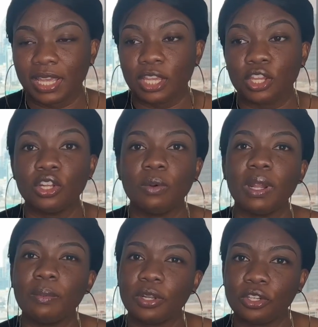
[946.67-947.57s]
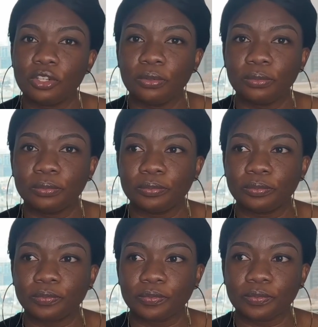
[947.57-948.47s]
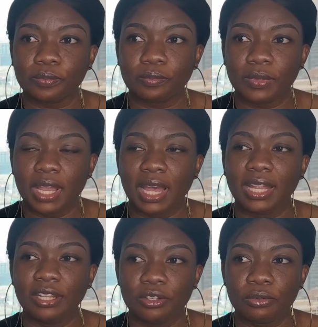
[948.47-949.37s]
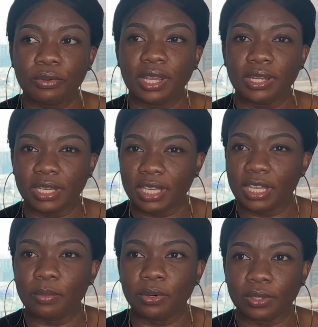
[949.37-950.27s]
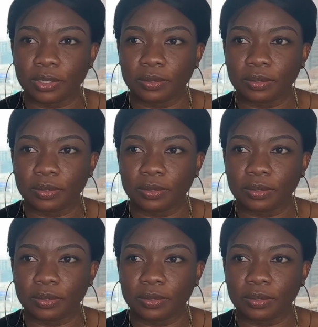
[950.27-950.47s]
You know what I'm gonna do? I need to create an ebook.